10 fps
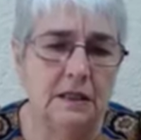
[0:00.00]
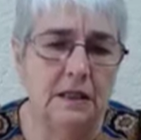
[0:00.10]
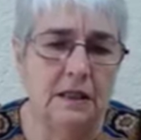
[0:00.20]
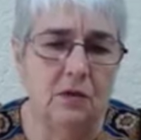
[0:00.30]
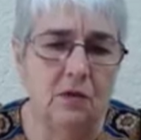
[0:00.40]

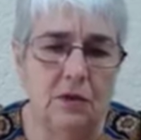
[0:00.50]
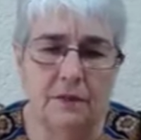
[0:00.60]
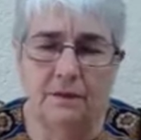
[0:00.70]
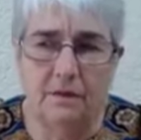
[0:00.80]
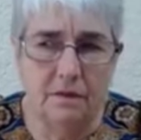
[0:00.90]
and all
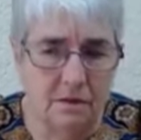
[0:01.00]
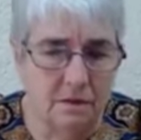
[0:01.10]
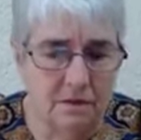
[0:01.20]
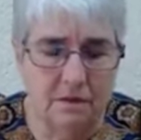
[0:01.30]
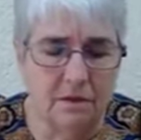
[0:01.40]
the
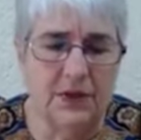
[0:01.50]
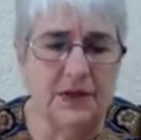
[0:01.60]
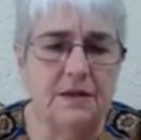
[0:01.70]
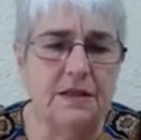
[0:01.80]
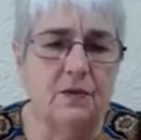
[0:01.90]

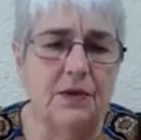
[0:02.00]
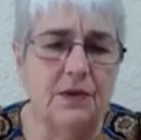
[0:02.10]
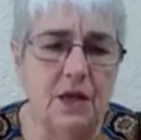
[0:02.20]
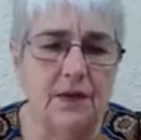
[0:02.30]
things that were there.